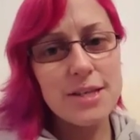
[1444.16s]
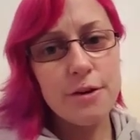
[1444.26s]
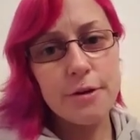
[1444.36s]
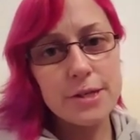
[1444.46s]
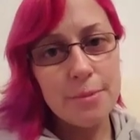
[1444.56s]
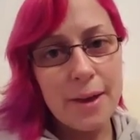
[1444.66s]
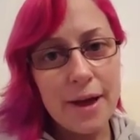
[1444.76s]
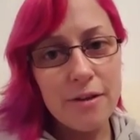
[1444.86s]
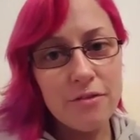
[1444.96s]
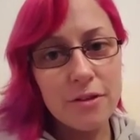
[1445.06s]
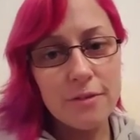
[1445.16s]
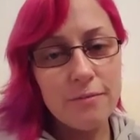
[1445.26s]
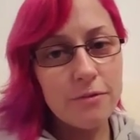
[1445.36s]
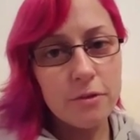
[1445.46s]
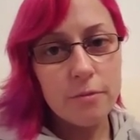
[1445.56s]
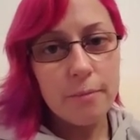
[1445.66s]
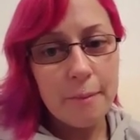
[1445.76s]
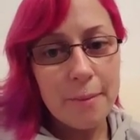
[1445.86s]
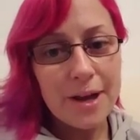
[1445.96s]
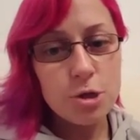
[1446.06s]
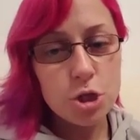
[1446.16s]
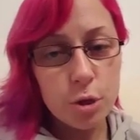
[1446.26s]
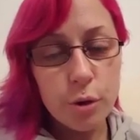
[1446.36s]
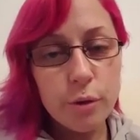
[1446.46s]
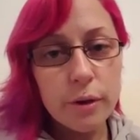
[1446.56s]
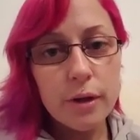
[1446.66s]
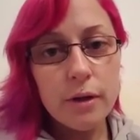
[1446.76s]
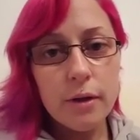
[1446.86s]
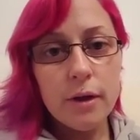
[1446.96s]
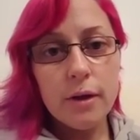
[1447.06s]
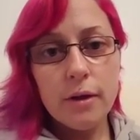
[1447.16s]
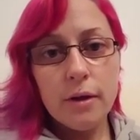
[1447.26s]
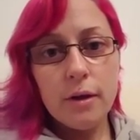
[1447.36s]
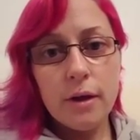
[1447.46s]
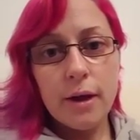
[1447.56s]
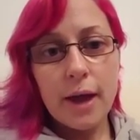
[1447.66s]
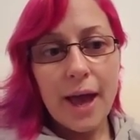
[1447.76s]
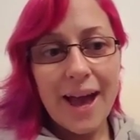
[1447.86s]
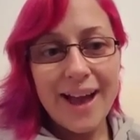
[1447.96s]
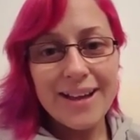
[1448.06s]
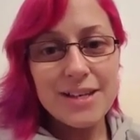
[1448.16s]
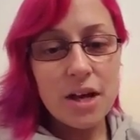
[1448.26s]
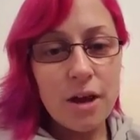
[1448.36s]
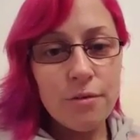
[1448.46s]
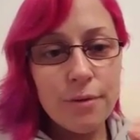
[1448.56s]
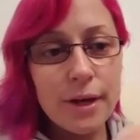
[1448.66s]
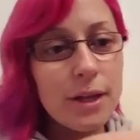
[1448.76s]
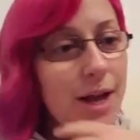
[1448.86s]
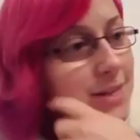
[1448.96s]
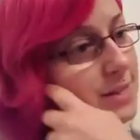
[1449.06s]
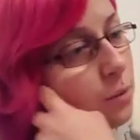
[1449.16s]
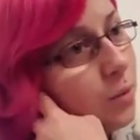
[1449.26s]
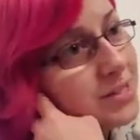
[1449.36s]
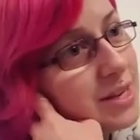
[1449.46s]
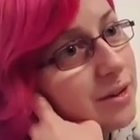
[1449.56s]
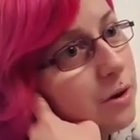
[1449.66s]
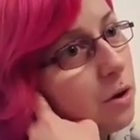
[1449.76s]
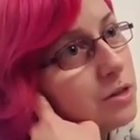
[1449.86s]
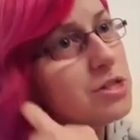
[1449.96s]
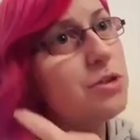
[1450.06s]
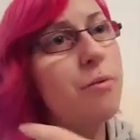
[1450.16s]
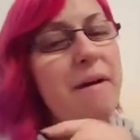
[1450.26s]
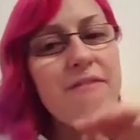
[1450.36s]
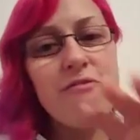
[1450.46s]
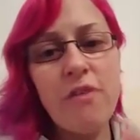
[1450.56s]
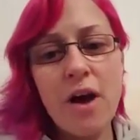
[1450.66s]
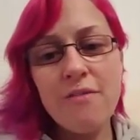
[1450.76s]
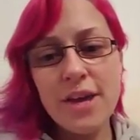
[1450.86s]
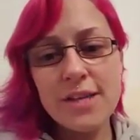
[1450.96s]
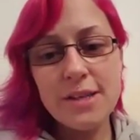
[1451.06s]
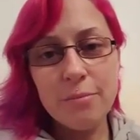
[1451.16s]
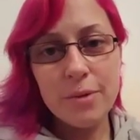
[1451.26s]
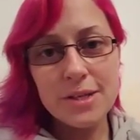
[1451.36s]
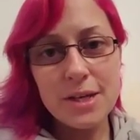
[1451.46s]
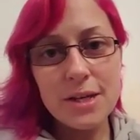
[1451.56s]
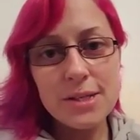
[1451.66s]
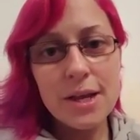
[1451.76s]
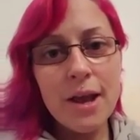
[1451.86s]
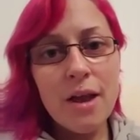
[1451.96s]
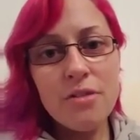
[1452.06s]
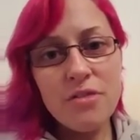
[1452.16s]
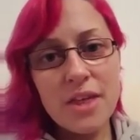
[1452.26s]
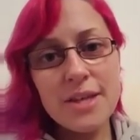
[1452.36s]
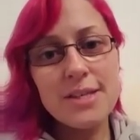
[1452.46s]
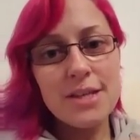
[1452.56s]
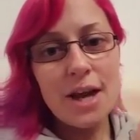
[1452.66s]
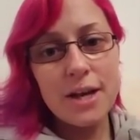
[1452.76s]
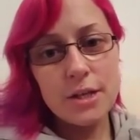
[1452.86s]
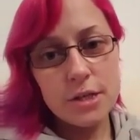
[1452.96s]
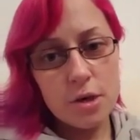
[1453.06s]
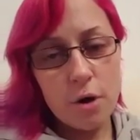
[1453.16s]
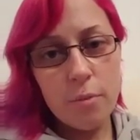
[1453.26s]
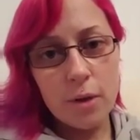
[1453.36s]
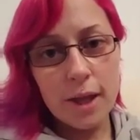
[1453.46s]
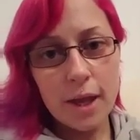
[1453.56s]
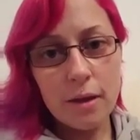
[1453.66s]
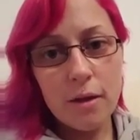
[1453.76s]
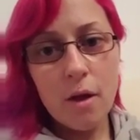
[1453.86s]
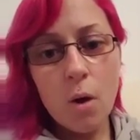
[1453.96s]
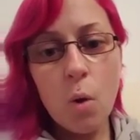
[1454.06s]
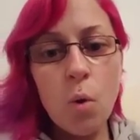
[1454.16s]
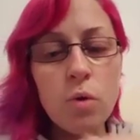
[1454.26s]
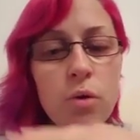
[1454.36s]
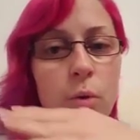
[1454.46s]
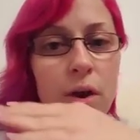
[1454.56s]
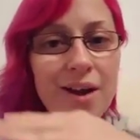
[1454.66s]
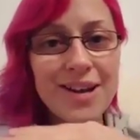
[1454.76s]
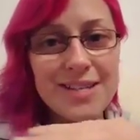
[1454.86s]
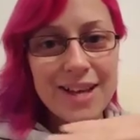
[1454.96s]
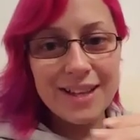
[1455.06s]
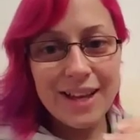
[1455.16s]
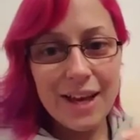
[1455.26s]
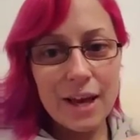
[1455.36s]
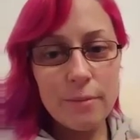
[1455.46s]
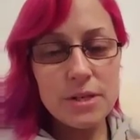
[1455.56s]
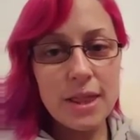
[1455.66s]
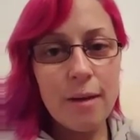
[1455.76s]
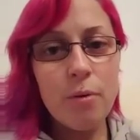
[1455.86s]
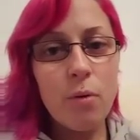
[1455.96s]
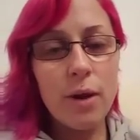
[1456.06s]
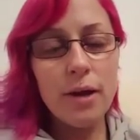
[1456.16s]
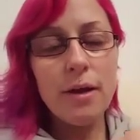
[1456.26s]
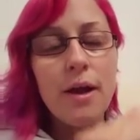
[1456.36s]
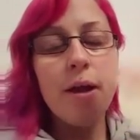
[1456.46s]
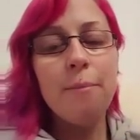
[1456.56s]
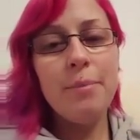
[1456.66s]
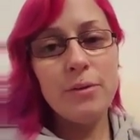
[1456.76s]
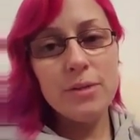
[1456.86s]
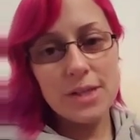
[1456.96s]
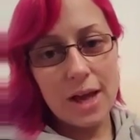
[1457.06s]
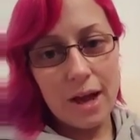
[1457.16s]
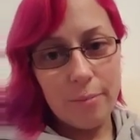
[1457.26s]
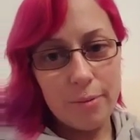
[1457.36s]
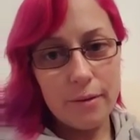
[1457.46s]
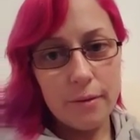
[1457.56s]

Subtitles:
serious about it for about two. And I realized that once I got to about 5 years in business, things started snowballing. All the work I'd done leading up to that point built up.